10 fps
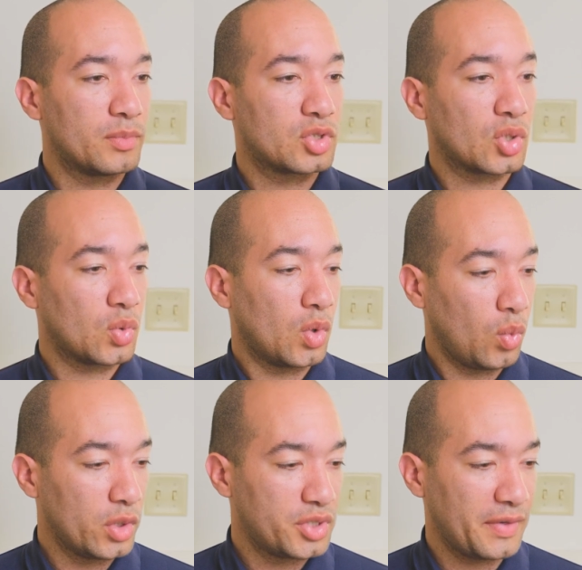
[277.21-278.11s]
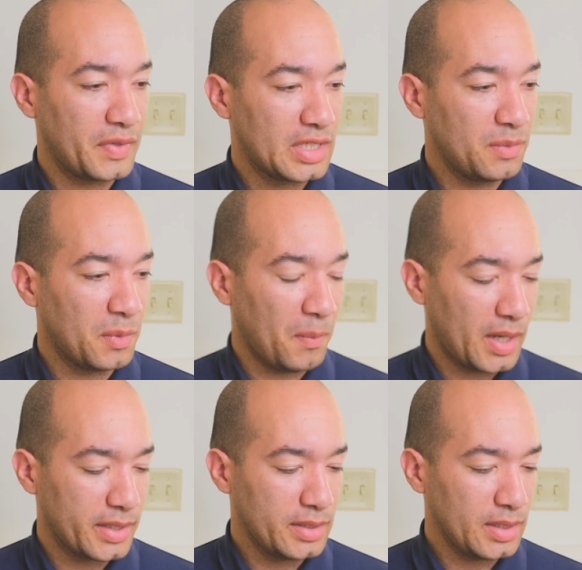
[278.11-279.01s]
So what you have to keep in
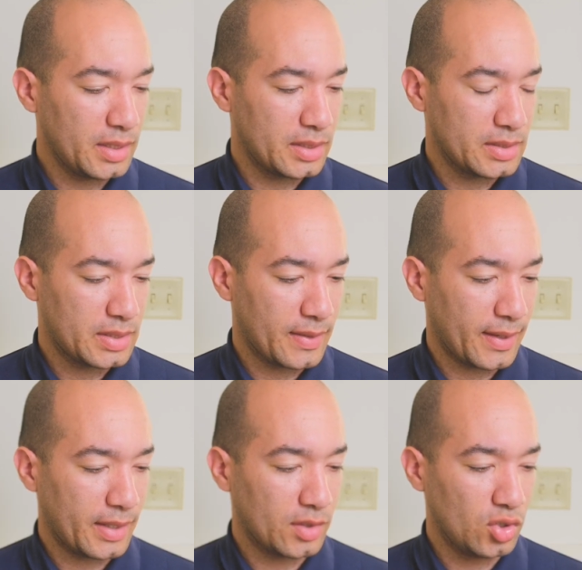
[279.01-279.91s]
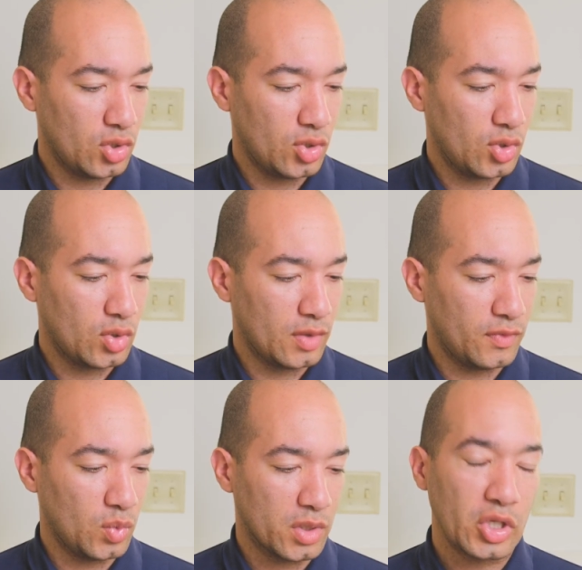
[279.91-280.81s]
mind is that if
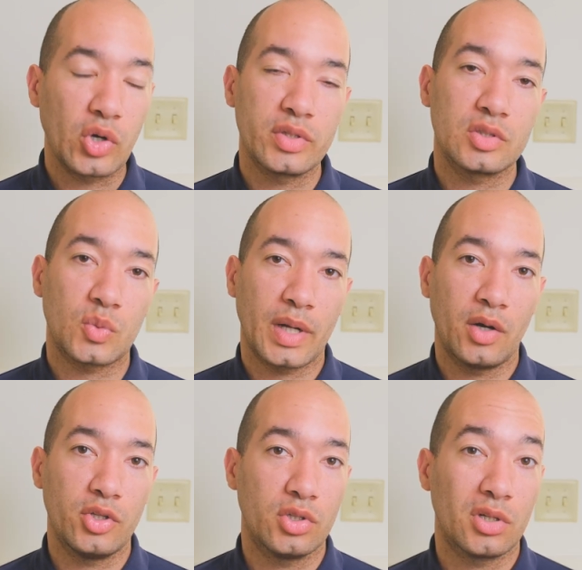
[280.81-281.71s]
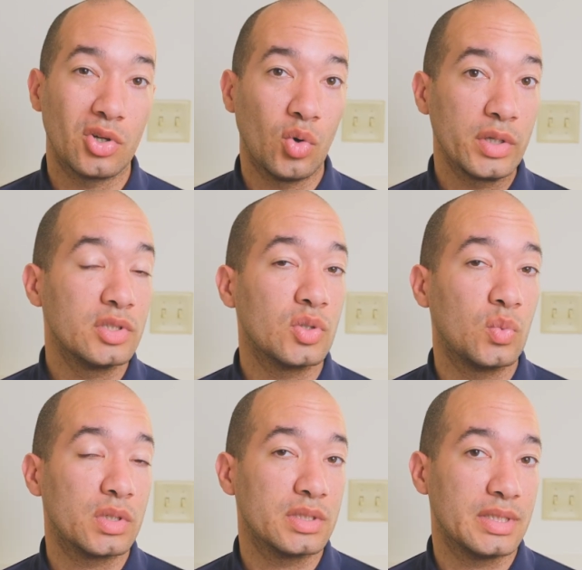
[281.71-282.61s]
you want to go this route, you're going to
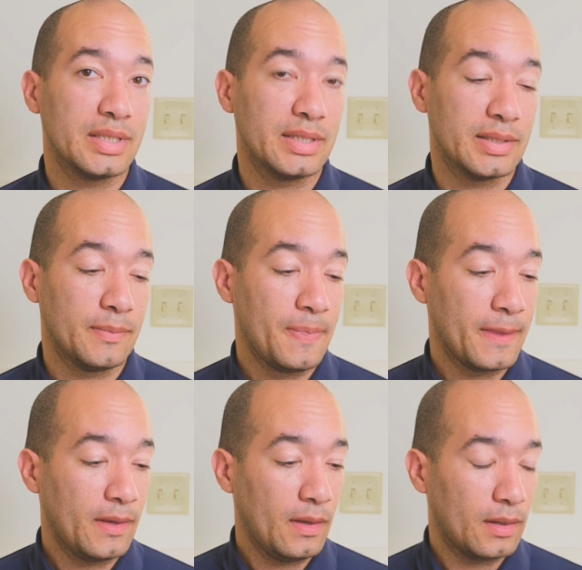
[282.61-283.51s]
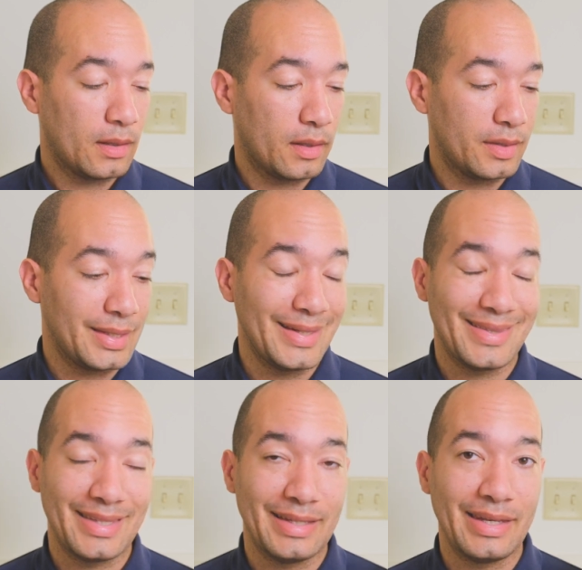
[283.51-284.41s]
want to get
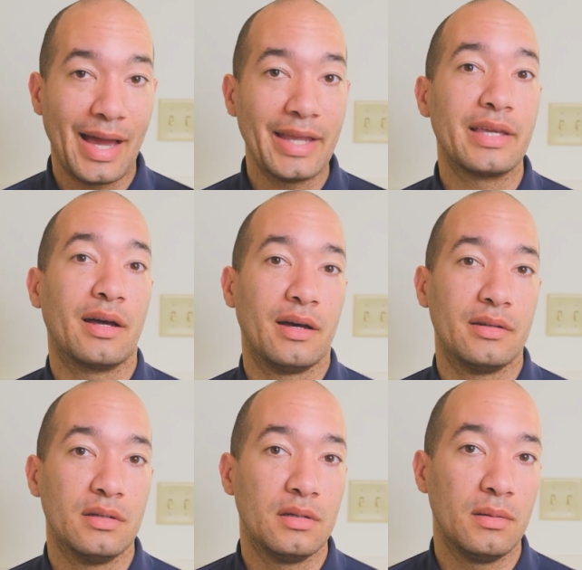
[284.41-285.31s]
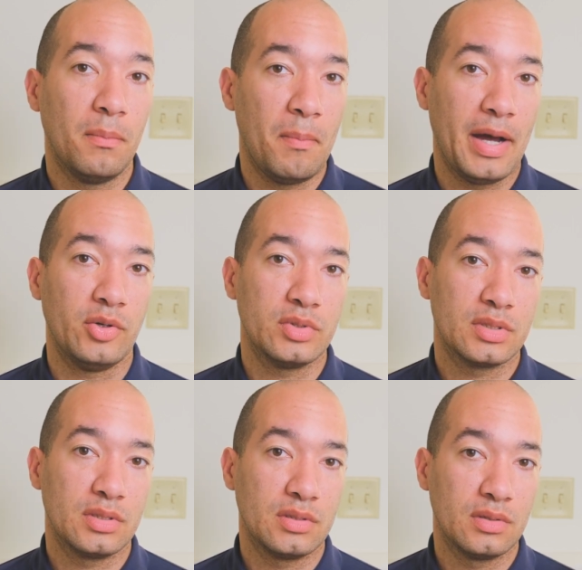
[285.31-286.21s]
the Nikon mount